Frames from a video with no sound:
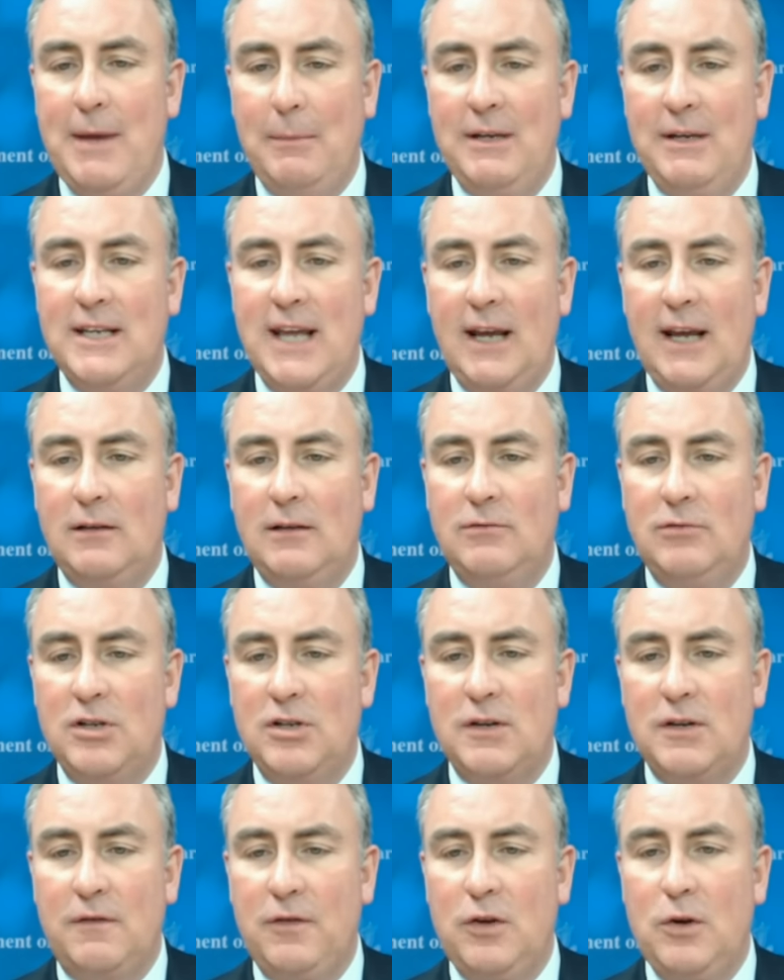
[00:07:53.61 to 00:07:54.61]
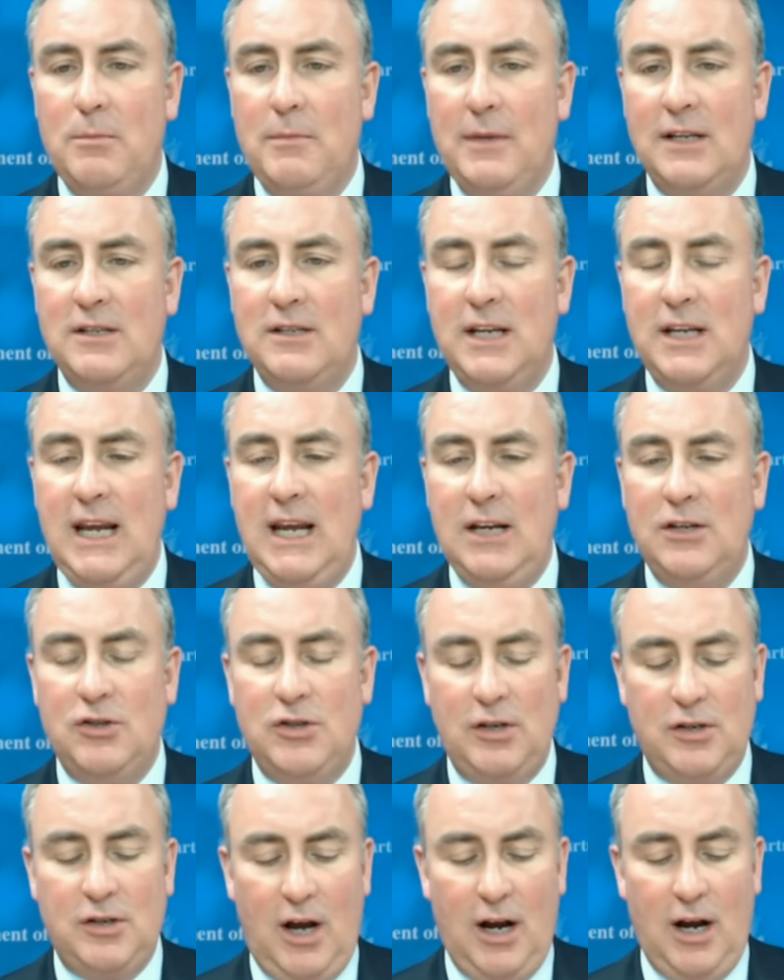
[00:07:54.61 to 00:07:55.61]
maybe take just a few minutes each
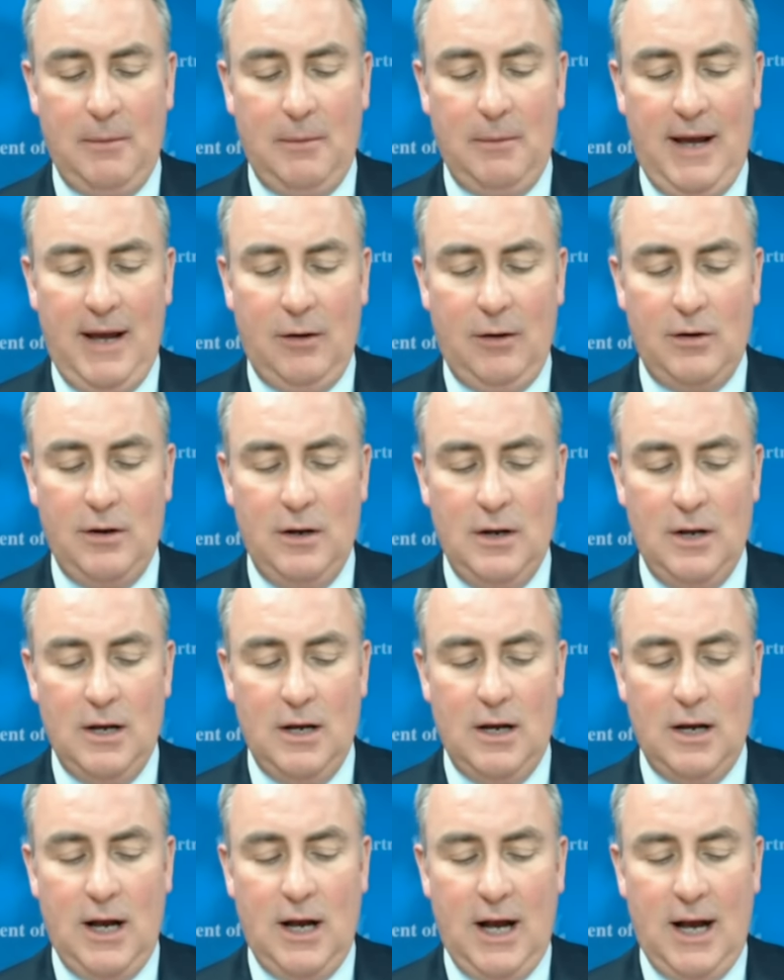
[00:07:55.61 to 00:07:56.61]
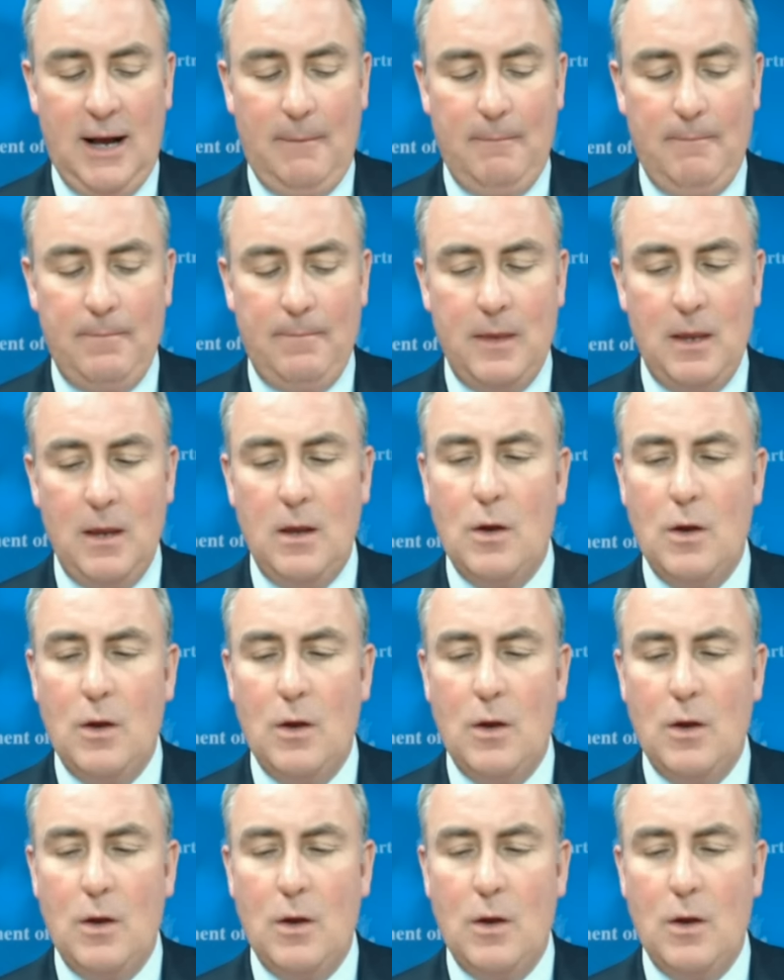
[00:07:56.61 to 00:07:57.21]
to talk about um,